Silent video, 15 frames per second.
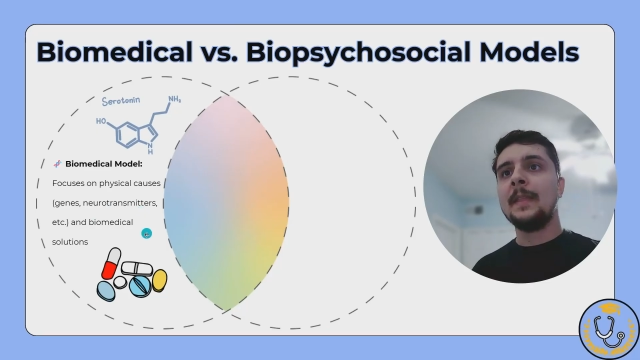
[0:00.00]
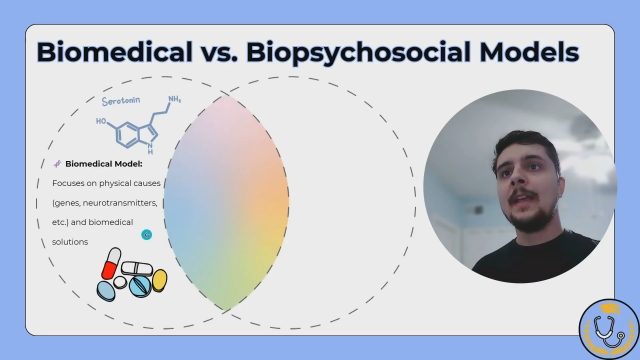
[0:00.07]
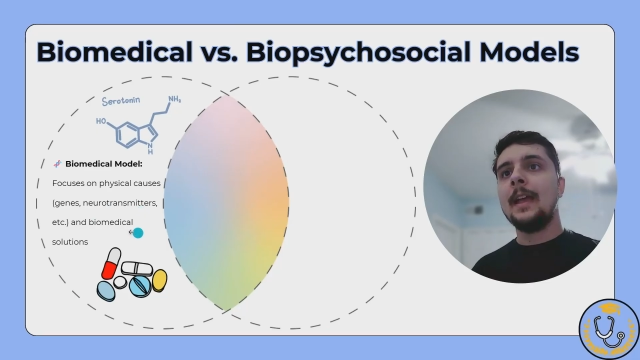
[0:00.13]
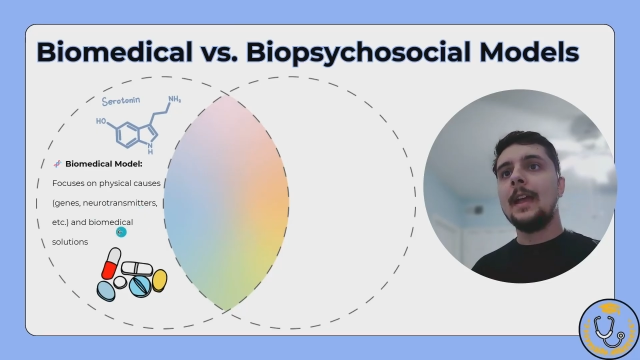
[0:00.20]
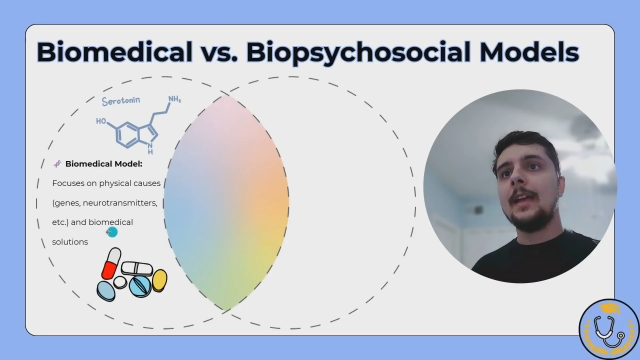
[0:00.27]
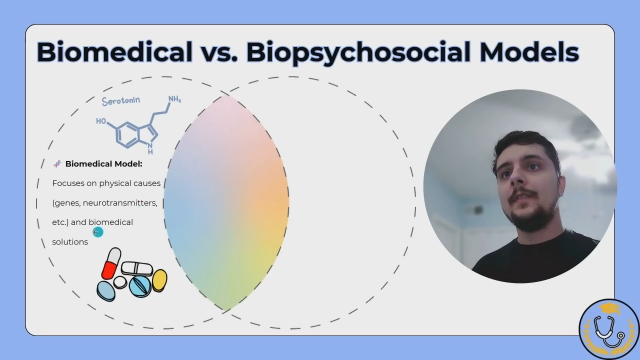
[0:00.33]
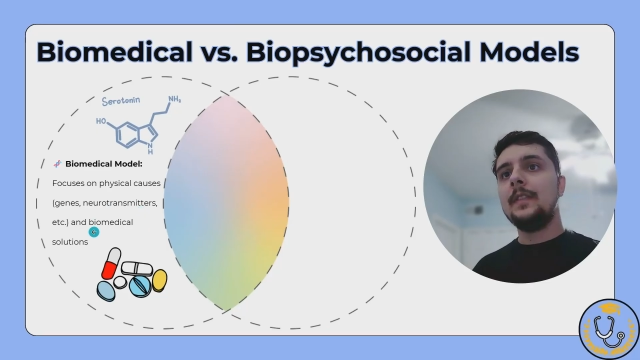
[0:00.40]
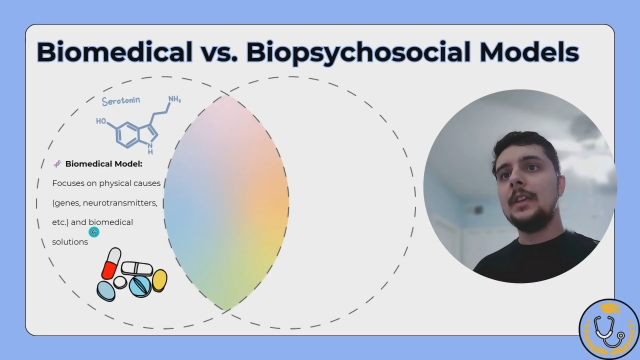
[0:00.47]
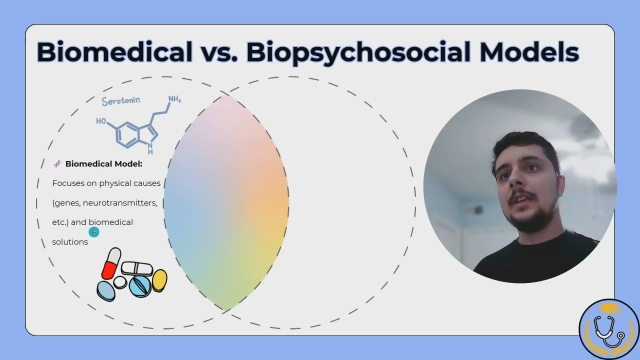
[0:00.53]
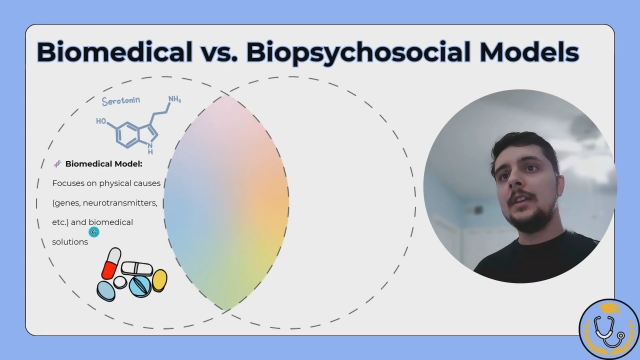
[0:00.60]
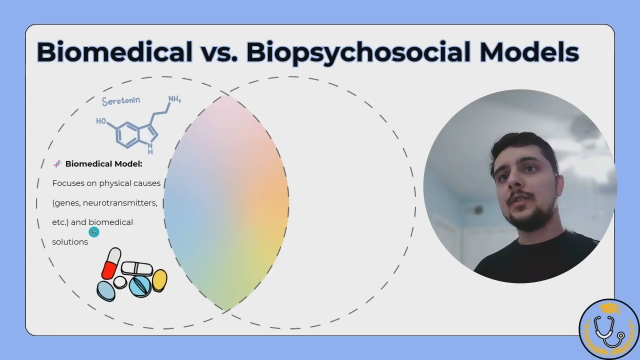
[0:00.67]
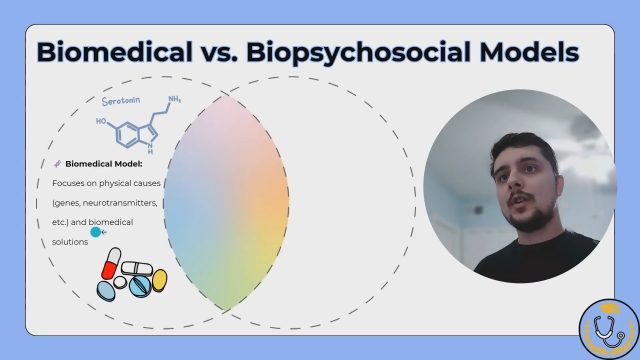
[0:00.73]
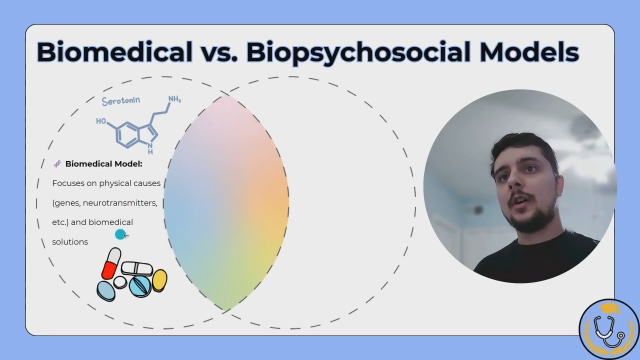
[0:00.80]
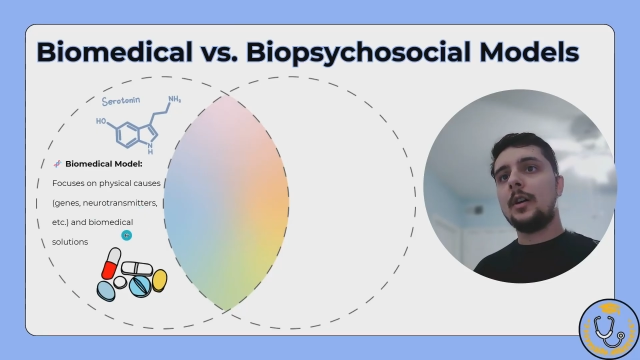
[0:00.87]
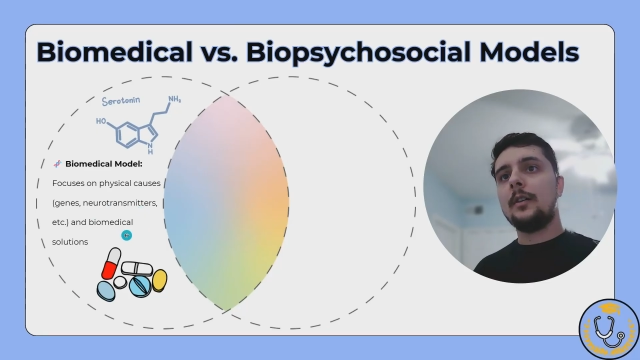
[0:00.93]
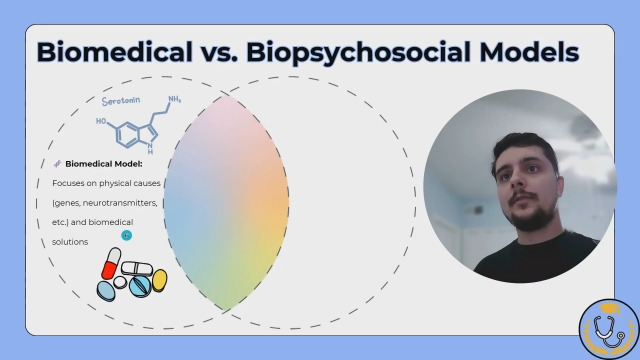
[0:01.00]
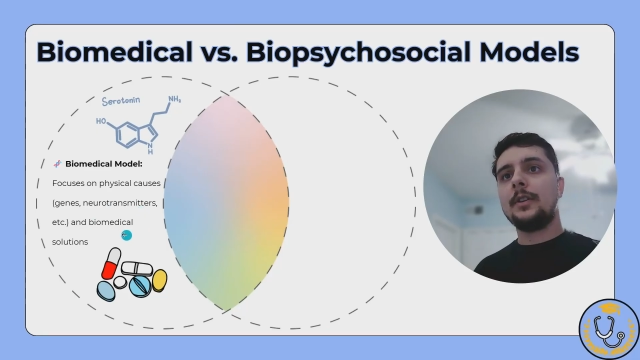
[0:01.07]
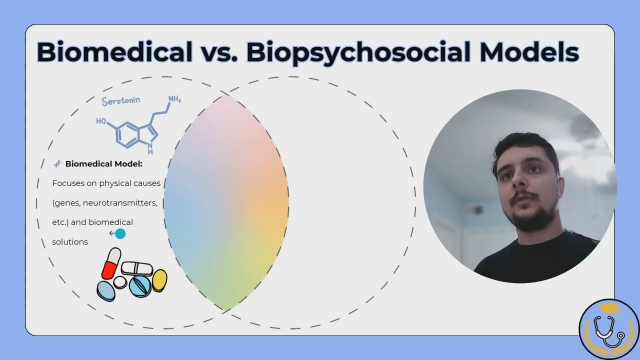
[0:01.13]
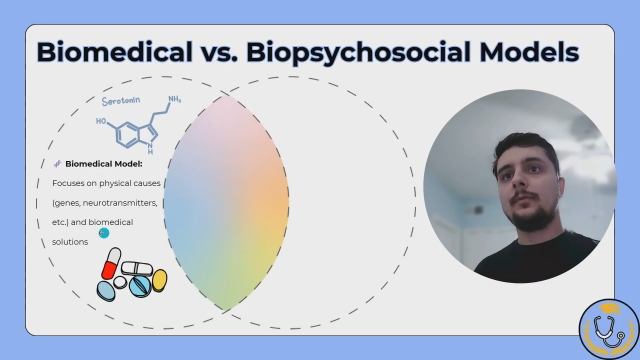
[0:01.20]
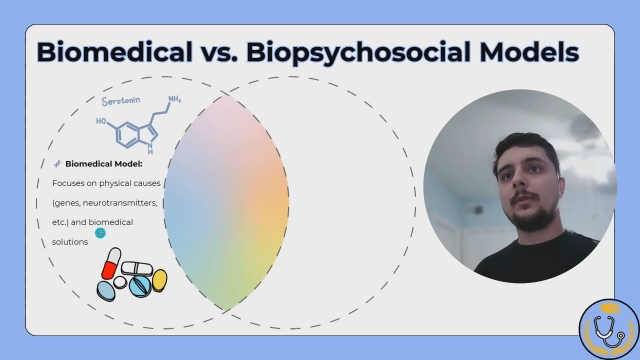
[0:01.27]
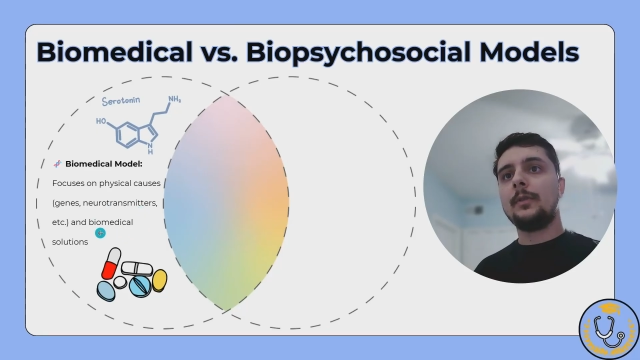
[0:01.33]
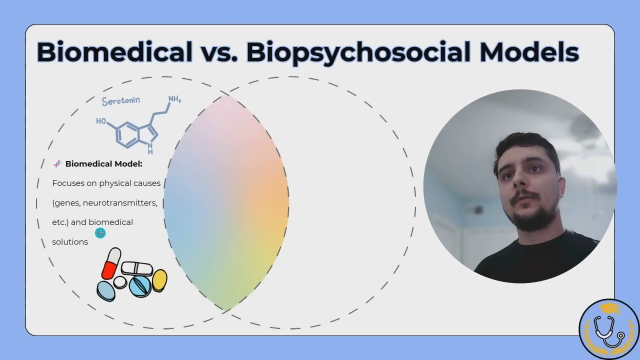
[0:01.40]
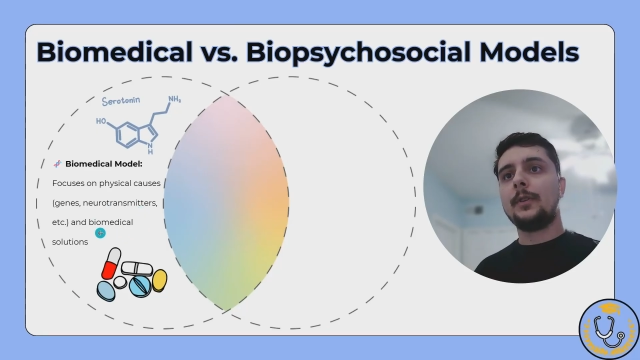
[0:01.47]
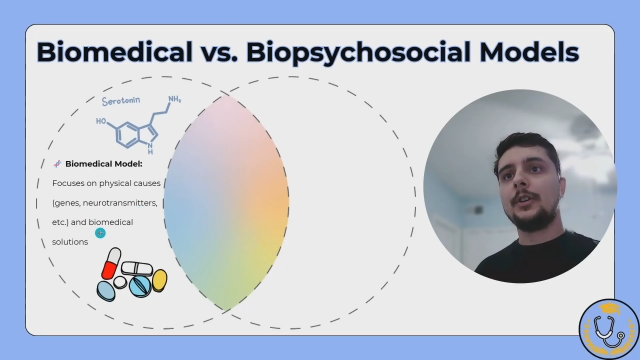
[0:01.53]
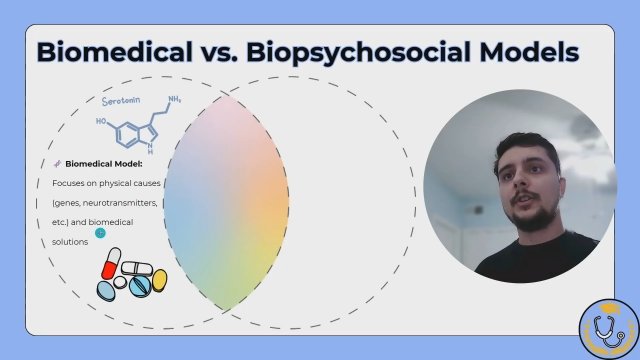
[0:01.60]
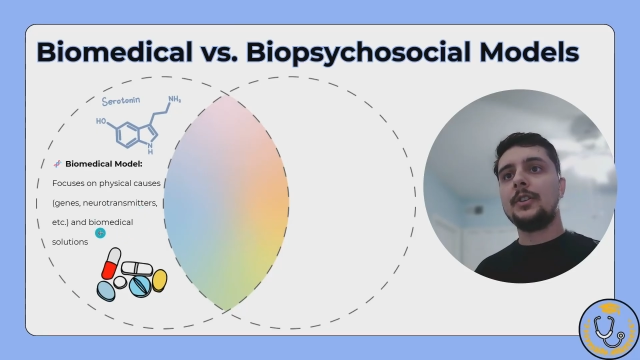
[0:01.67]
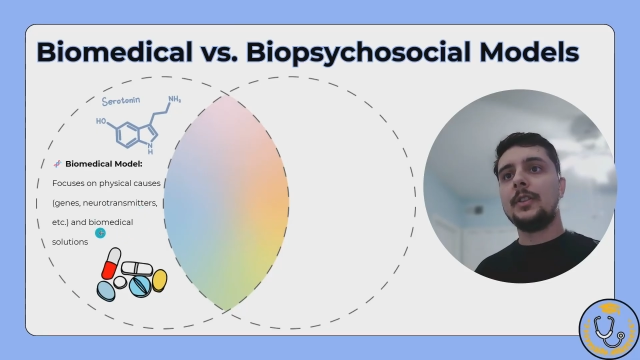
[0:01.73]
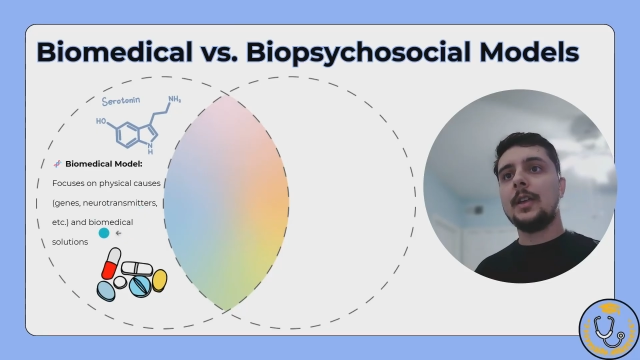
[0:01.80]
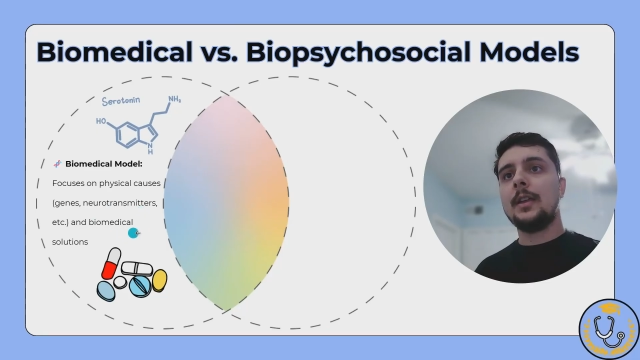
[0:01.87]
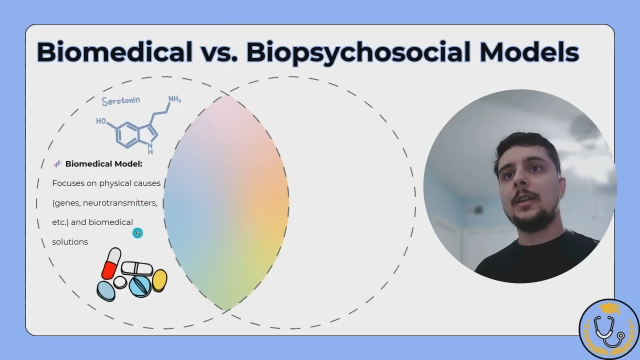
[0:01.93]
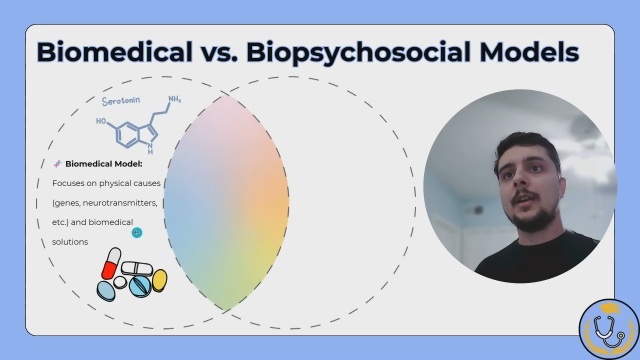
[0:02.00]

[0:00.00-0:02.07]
And these often refer to then